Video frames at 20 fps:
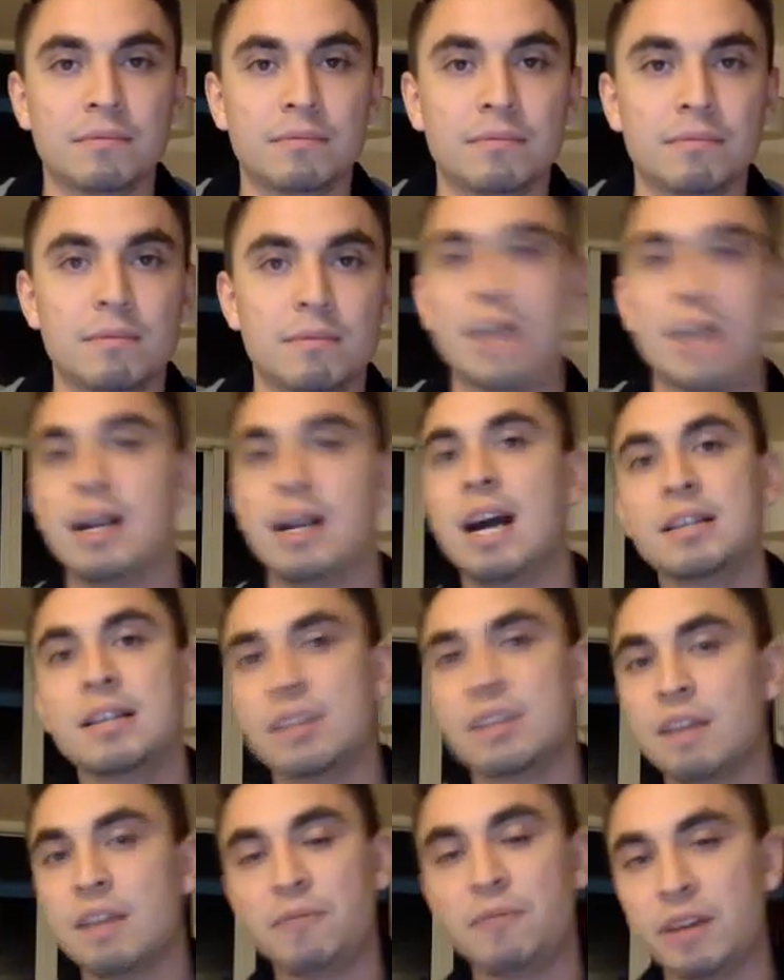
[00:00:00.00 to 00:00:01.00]
My guys
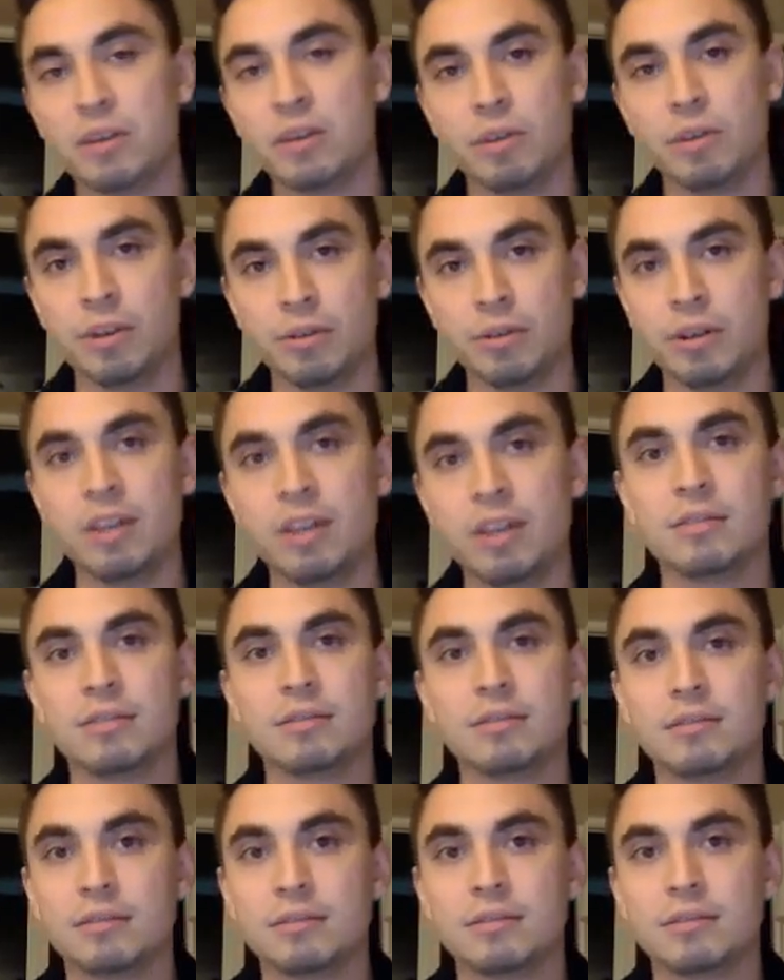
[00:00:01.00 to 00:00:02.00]
in FIU are doing it.
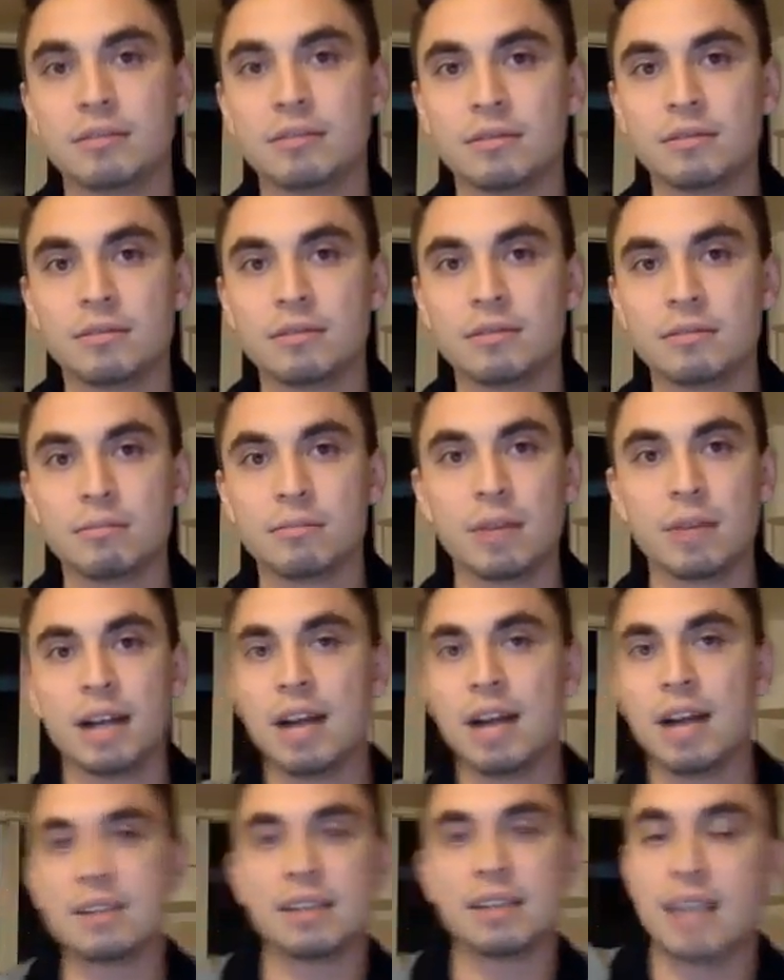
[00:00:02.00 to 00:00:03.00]
My
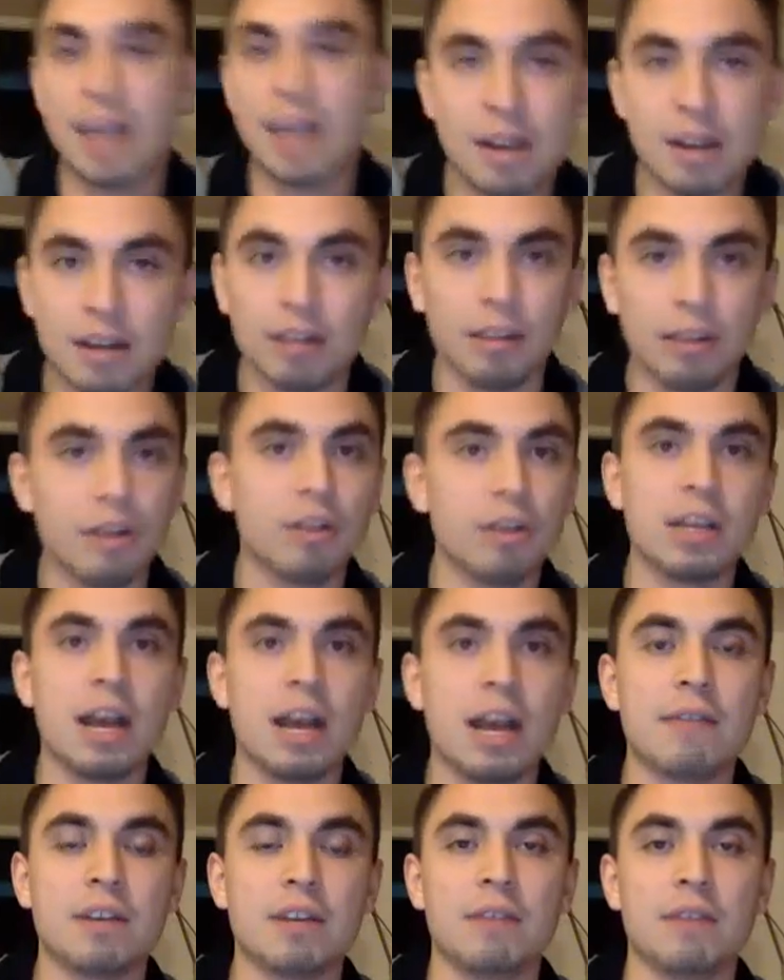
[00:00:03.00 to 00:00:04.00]
guys in Canada literally
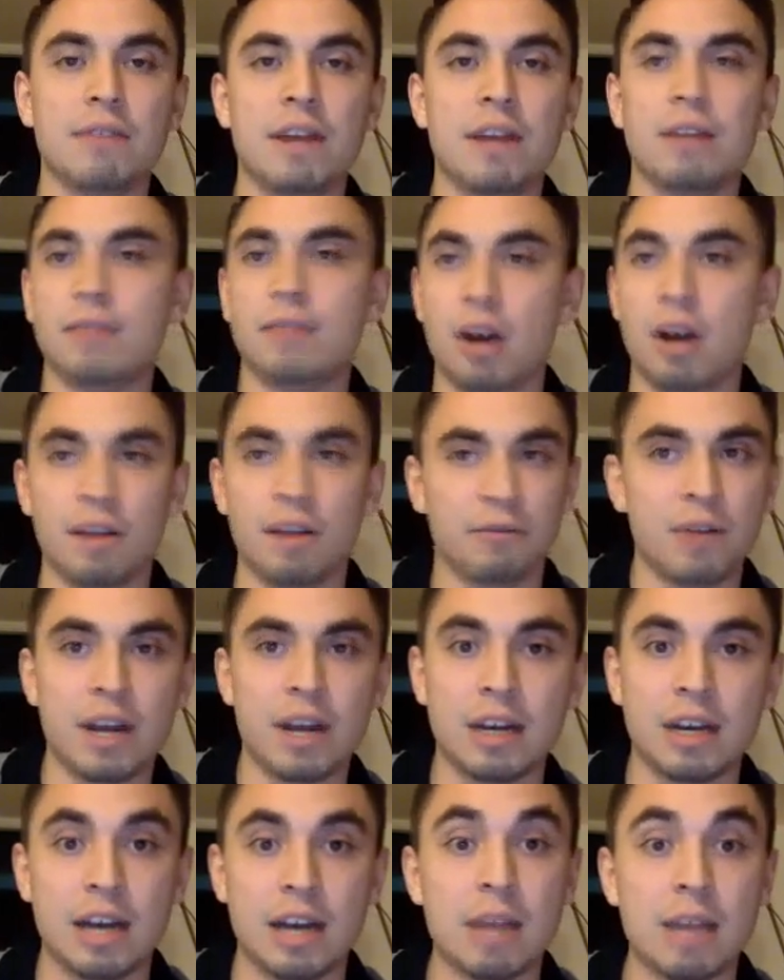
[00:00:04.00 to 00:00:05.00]
having an event on a
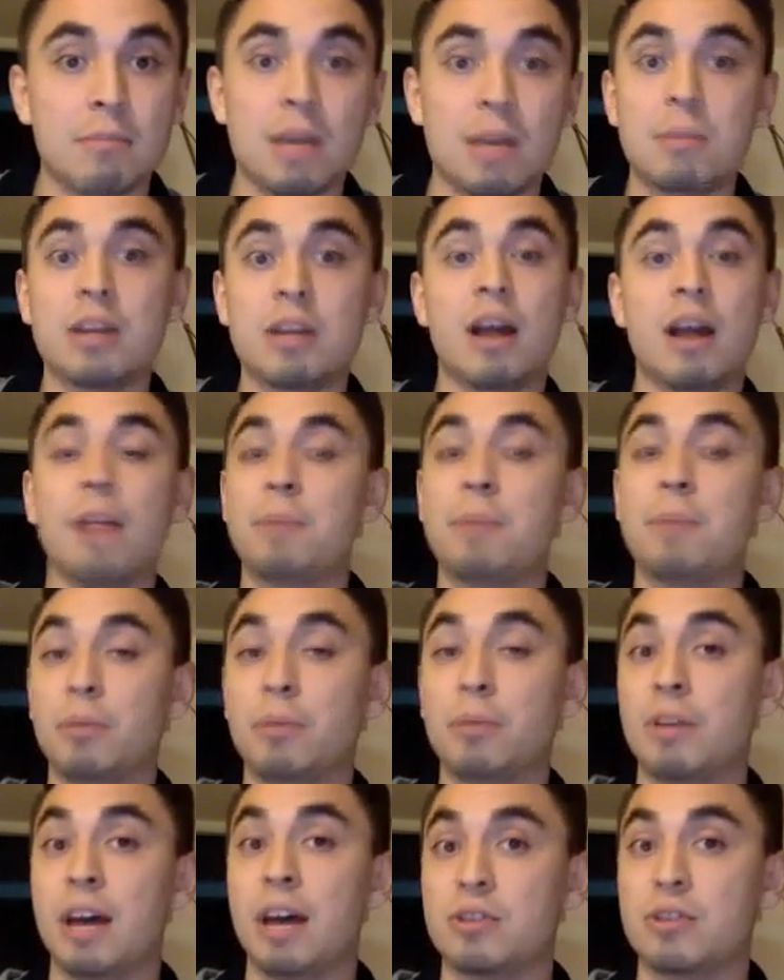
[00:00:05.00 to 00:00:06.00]
Friday night. Maybe not all
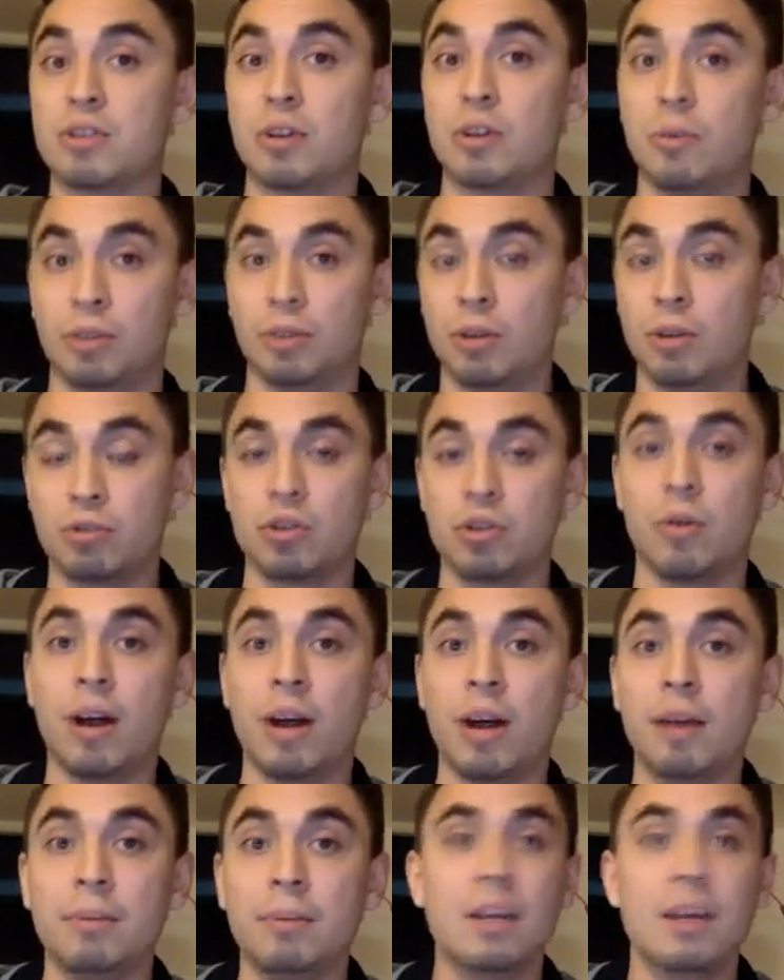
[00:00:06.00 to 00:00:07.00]
people don't show
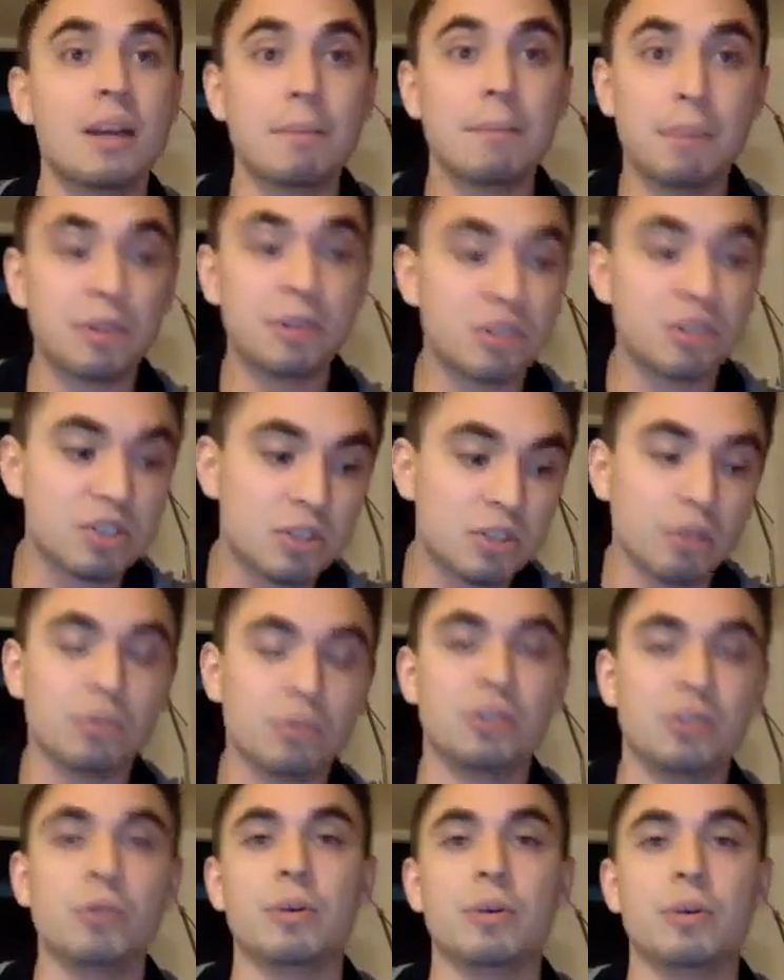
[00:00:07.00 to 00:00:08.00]
up, but they're
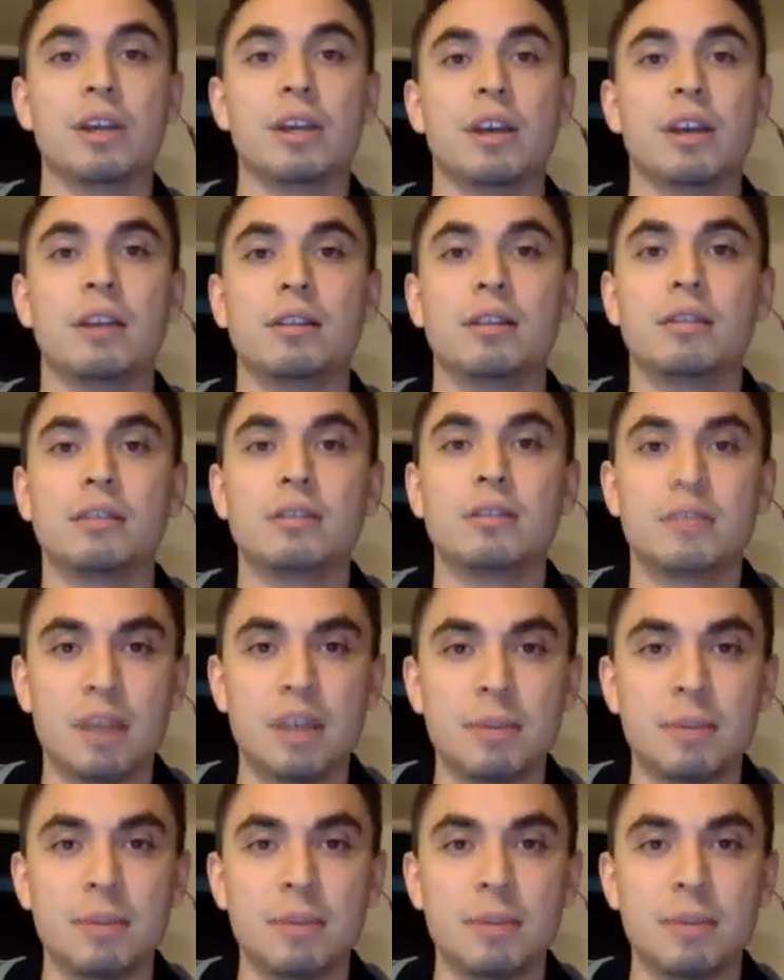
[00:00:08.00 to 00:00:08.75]
still doing it. Does that